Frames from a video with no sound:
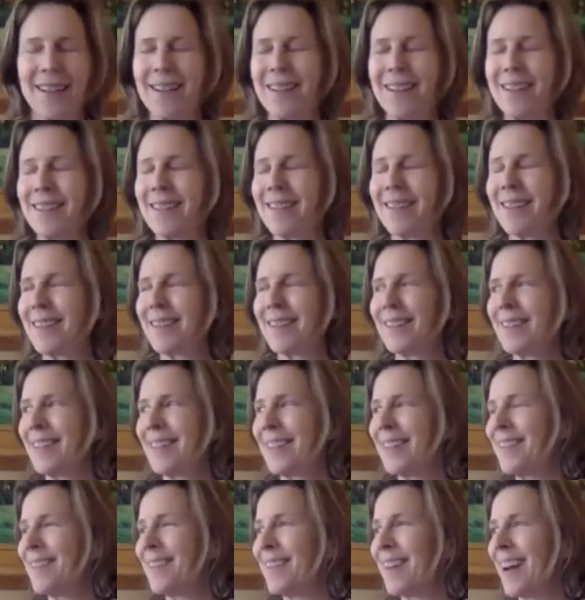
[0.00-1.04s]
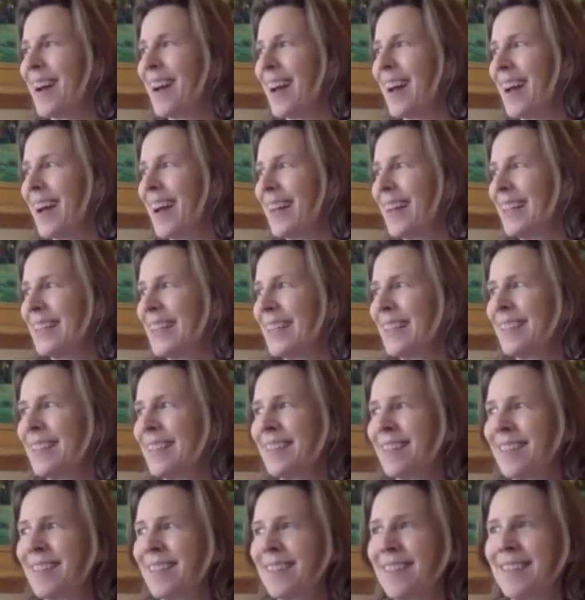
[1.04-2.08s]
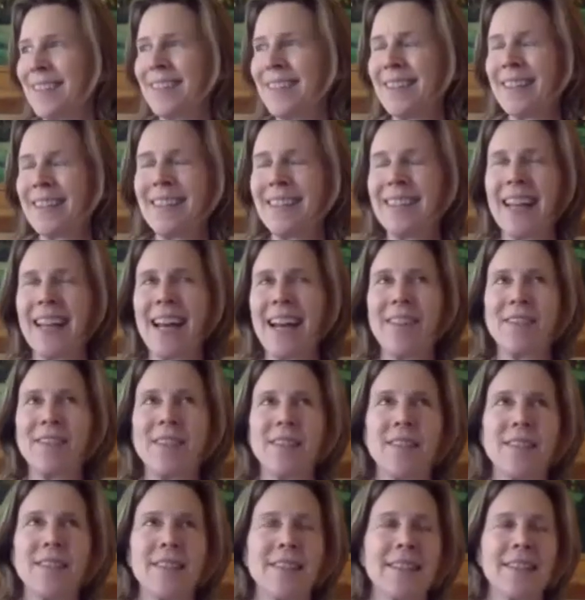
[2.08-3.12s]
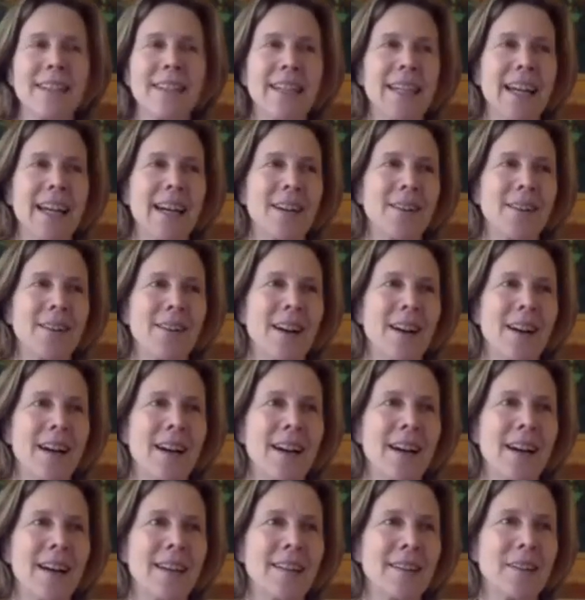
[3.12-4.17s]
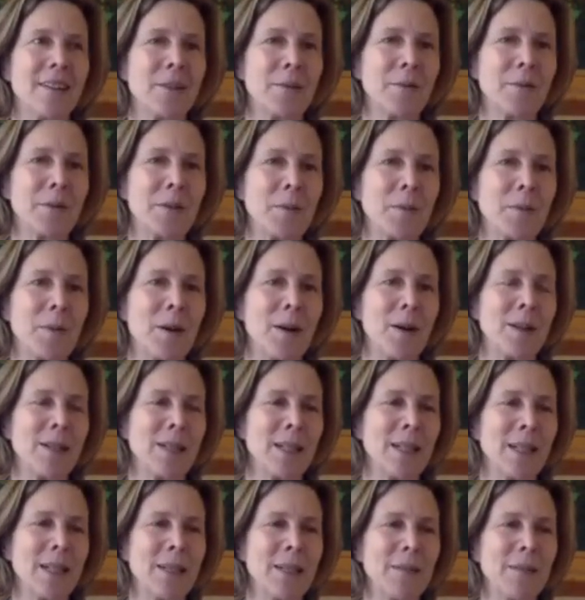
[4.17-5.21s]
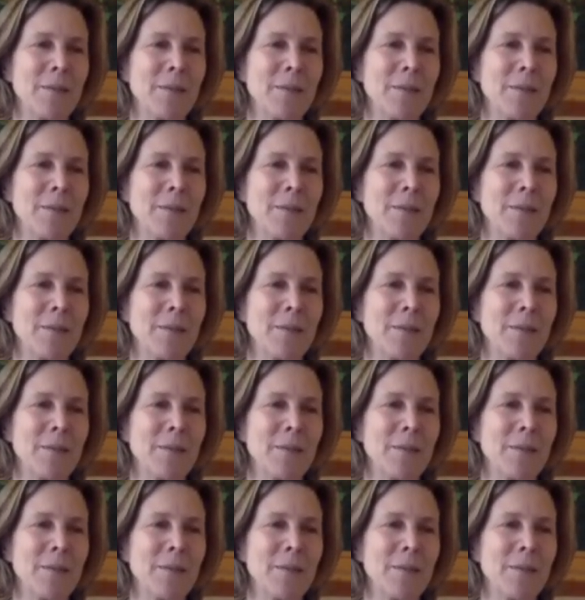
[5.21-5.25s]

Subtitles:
turn to the right and turn to the left and just see how your eyes are responding.